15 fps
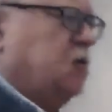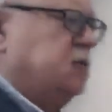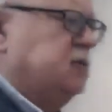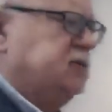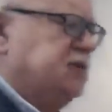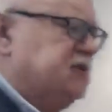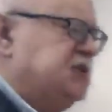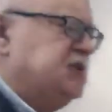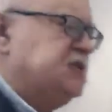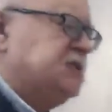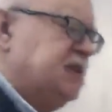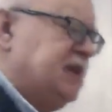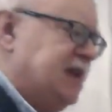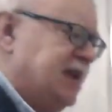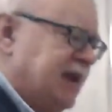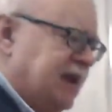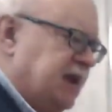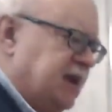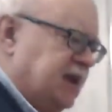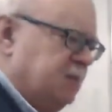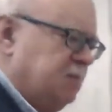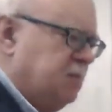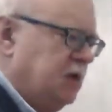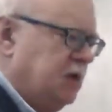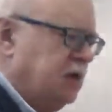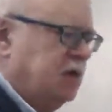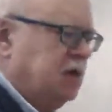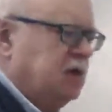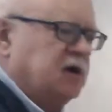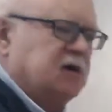this is the aim
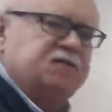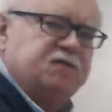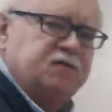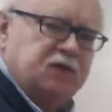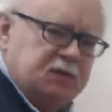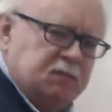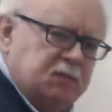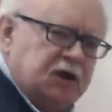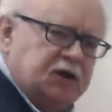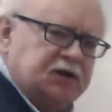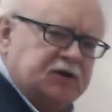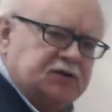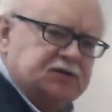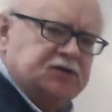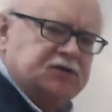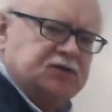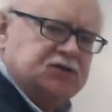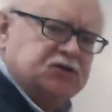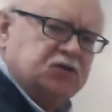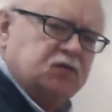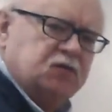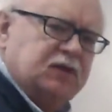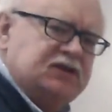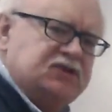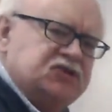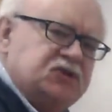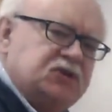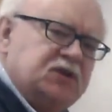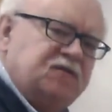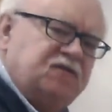of free markets, is to reach
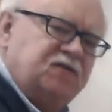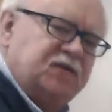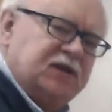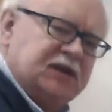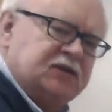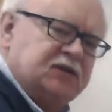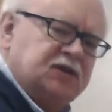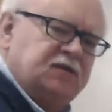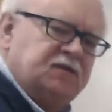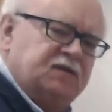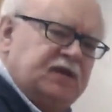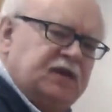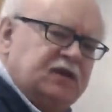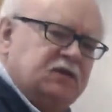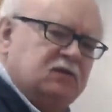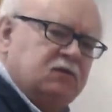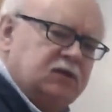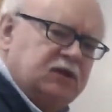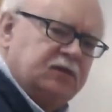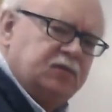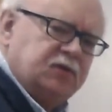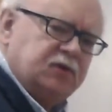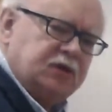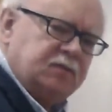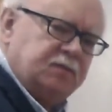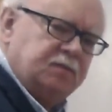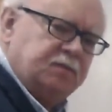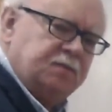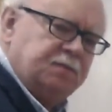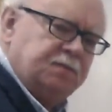an effective equilibrium.
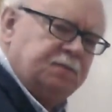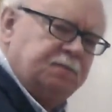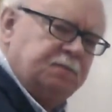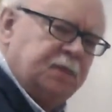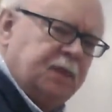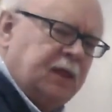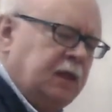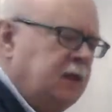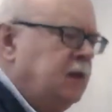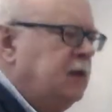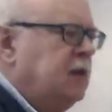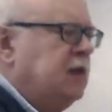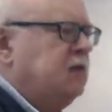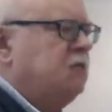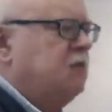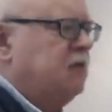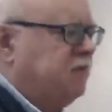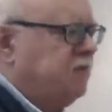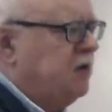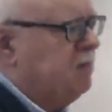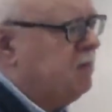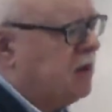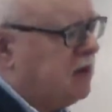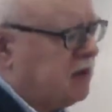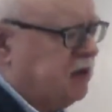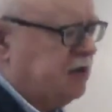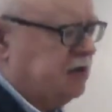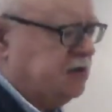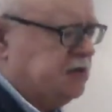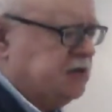And what free
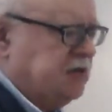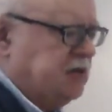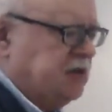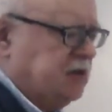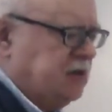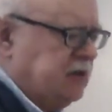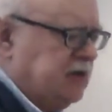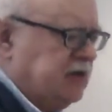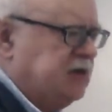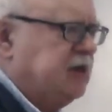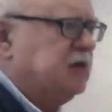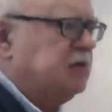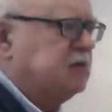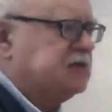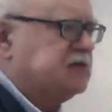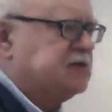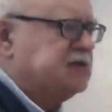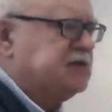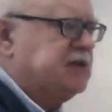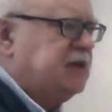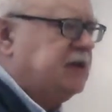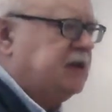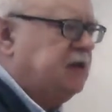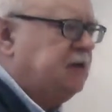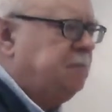market adherents say